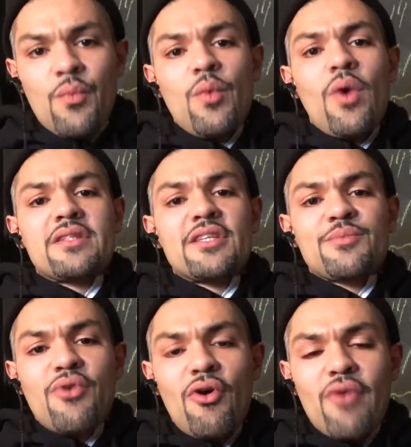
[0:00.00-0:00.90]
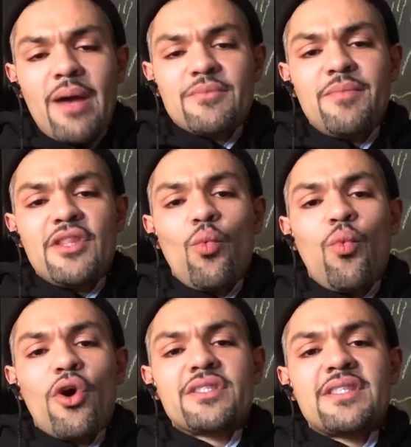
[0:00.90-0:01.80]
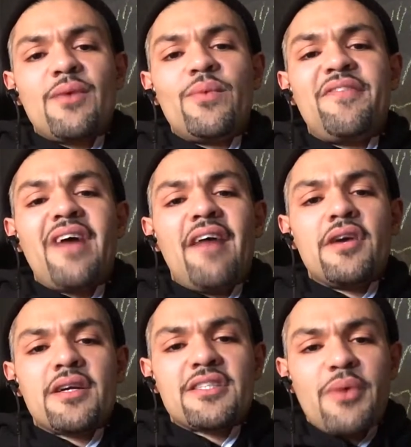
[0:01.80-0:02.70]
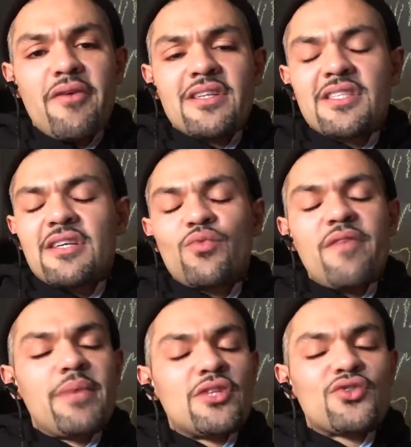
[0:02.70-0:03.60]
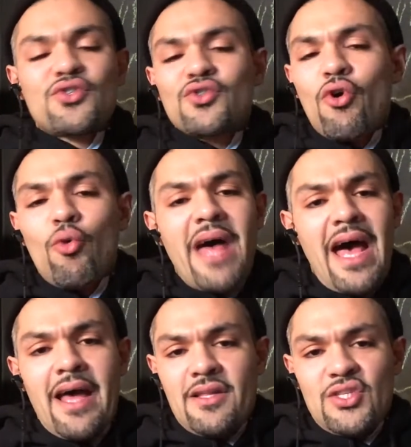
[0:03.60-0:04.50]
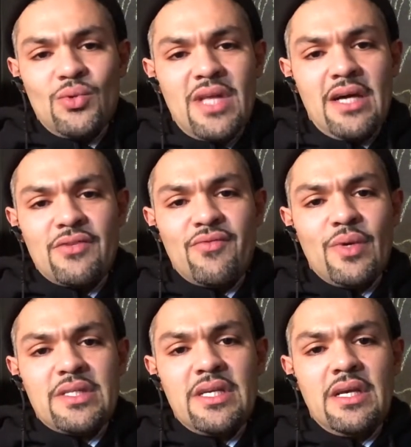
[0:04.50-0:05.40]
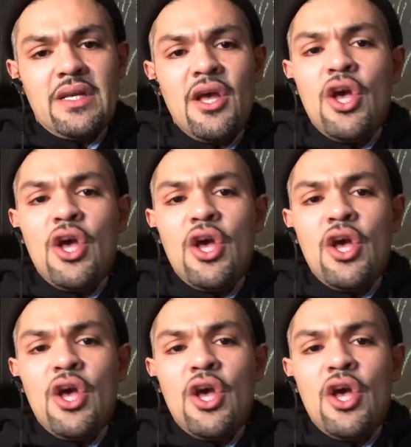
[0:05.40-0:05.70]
We want this program to be the worst thing we've ever experienced because we've been so bad in 2014.